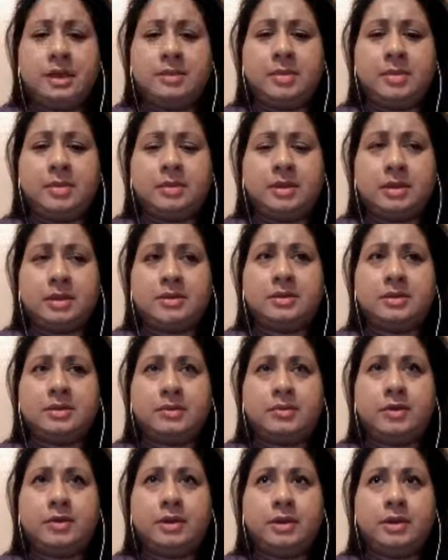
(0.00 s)
but there's
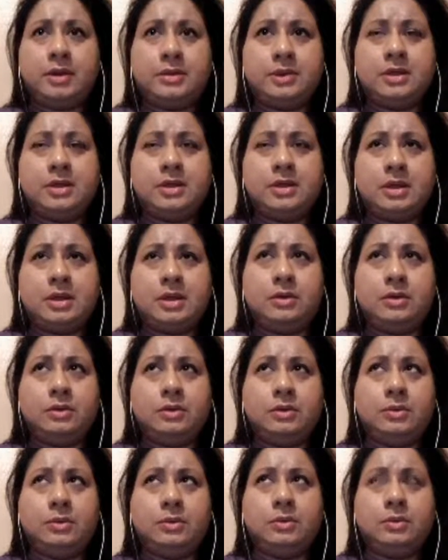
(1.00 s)
some radio DJ
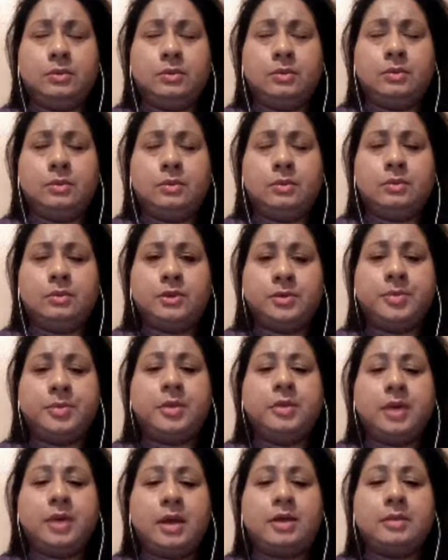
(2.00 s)
who
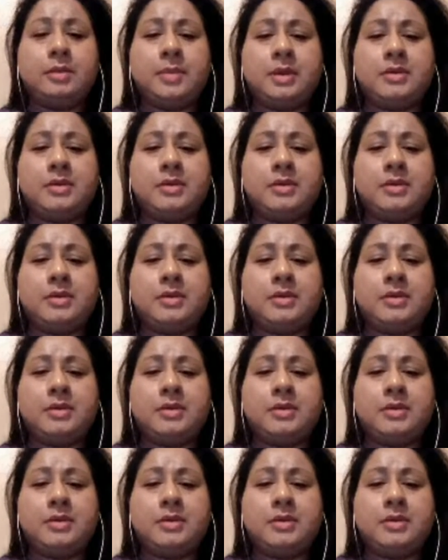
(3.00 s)
spoke out about